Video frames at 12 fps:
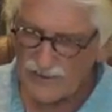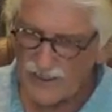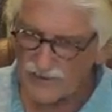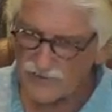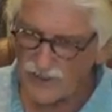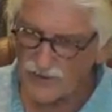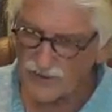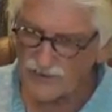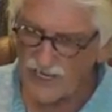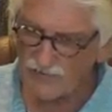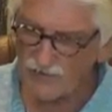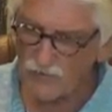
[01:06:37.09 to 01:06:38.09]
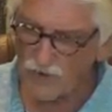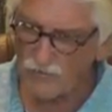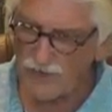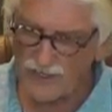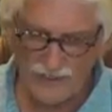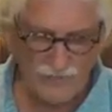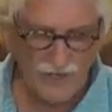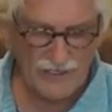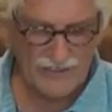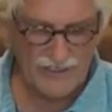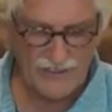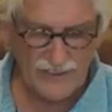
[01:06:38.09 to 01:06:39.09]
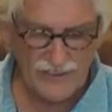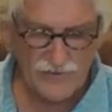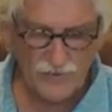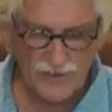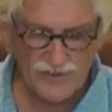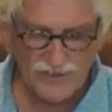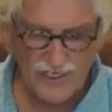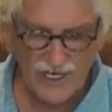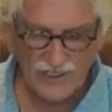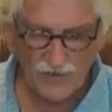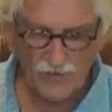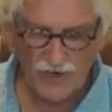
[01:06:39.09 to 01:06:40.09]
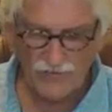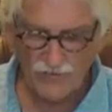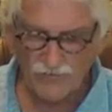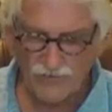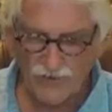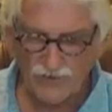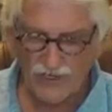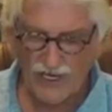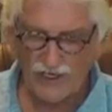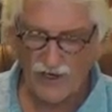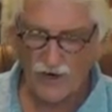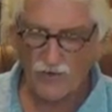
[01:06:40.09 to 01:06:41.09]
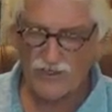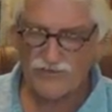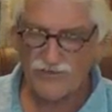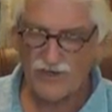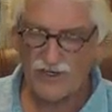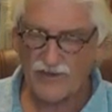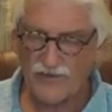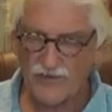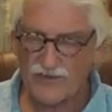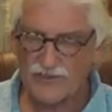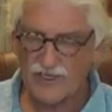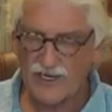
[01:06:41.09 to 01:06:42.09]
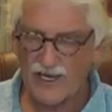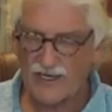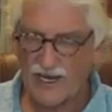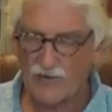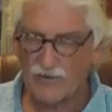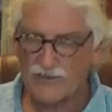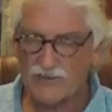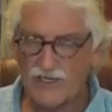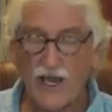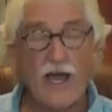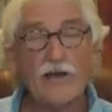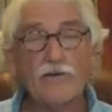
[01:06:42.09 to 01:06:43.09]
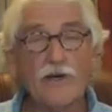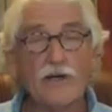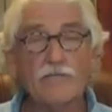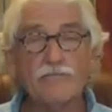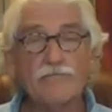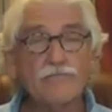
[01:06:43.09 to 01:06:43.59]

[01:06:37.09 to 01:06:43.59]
And so I noticed having more pain in my kidneys when staying away from fruit and always feeling thirsty like I was dehydrated.